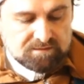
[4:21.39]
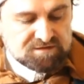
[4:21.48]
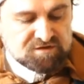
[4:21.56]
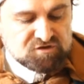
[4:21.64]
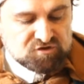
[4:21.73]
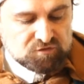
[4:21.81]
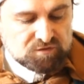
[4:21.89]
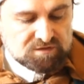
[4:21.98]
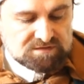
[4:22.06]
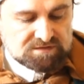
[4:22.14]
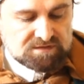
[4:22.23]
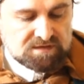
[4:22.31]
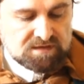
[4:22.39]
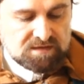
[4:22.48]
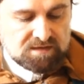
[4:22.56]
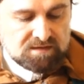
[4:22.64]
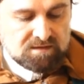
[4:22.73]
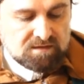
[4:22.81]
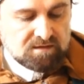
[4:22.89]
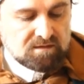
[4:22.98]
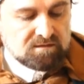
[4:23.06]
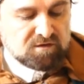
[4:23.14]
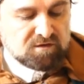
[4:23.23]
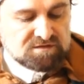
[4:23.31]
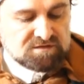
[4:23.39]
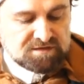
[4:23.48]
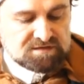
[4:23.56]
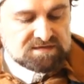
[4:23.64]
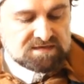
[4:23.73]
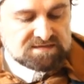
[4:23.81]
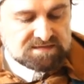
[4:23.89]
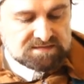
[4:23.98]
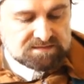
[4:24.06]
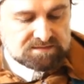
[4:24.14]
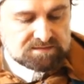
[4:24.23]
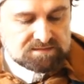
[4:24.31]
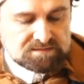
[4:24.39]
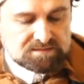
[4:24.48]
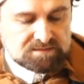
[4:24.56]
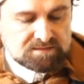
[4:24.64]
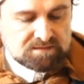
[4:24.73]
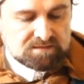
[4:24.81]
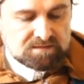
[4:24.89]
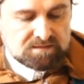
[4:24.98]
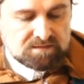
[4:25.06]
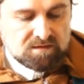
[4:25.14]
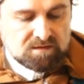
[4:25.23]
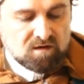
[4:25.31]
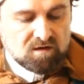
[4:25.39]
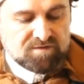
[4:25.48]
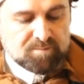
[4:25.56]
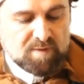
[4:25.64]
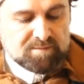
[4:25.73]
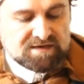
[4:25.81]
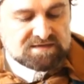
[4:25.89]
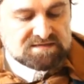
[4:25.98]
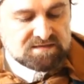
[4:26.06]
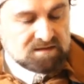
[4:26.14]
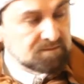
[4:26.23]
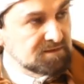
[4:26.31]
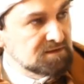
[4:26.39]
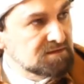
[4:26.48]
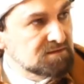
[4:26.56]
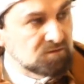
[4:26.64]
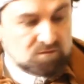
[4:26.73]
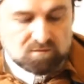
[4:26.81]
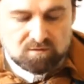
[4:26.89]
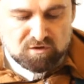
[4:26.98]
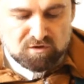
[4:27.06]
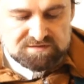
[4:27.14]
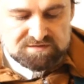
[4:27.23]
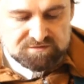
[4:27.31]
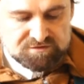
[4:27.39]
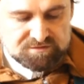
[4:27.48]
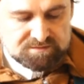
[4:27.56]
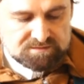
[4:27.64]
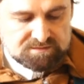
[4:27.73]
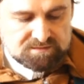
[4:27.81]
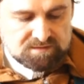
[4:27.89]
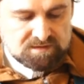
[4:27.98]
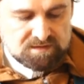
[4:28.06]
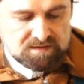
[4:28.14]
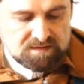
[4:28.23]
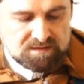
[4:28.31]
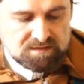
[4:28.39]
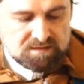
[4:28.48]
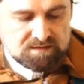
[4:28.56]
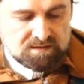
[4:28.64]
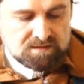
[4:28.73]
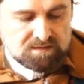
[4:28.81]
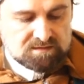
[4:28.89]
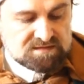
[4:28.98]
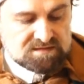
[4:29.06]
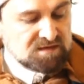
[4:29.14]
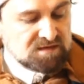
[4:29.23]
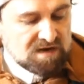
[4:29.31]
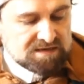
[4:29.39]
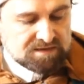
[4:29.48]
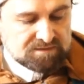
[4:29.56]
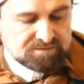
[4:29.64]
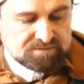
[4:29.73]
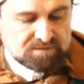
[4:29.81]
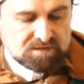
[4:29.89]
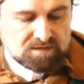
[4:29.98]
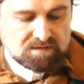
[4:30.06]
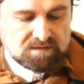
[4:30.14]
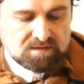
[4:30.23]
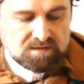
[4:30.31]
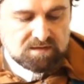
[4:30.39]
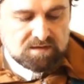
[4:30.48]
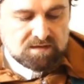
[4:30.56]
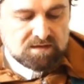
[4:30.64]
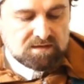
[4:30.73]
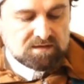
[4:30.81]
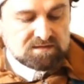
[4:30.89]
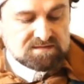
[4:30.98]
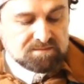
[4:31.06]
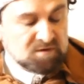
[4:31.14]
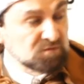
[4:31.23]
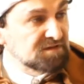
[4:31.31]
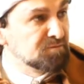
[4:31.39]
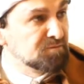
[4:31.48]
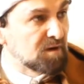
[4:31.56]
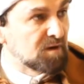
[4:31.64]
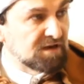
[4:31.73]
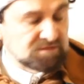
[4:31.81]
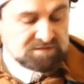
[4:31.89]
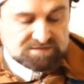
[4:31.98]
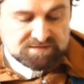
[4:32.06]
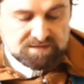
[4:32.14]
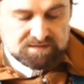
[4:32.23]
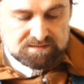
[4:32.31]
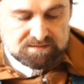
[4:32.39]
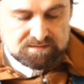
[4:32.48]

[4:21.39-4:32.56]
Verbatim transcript: This ensured the continuous existence of a public service or institution, since a wakaf is devoted in perpetuity